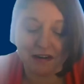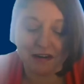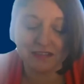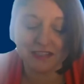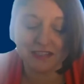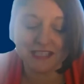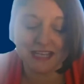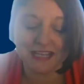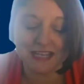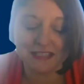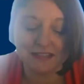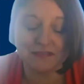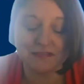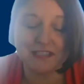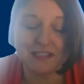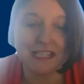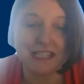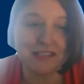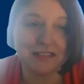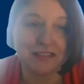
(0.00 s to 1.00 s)
the Centre
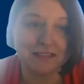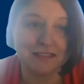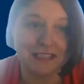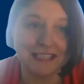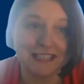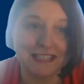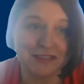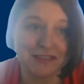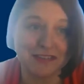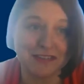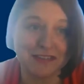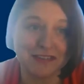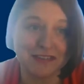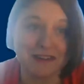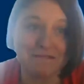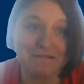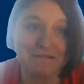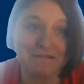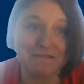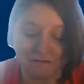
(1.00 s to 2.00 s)
for Digital History at
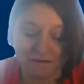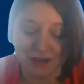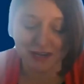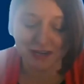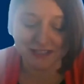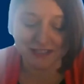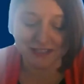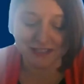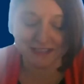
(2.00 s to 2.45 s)
Mount Vernon,